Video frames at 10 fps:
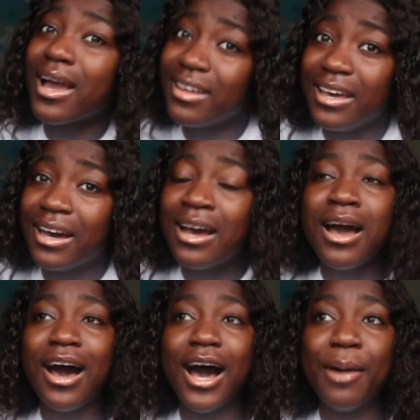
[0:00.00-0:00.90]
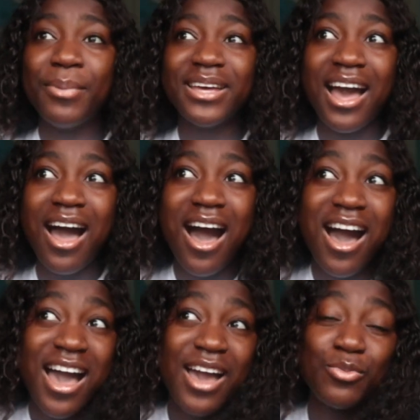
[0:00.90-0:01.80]
Yeah. But yeah,
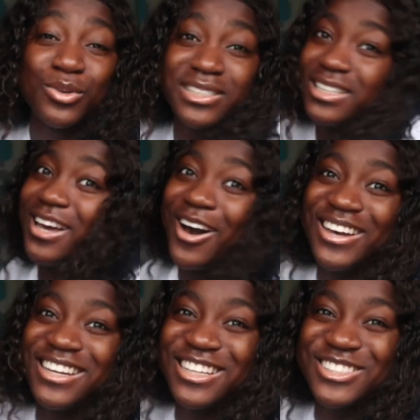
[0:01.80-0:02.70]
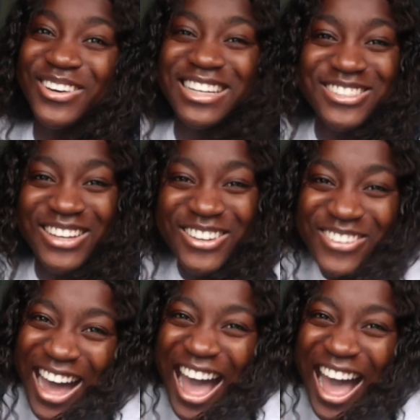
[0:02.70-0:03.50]
I will see y'all in 2021.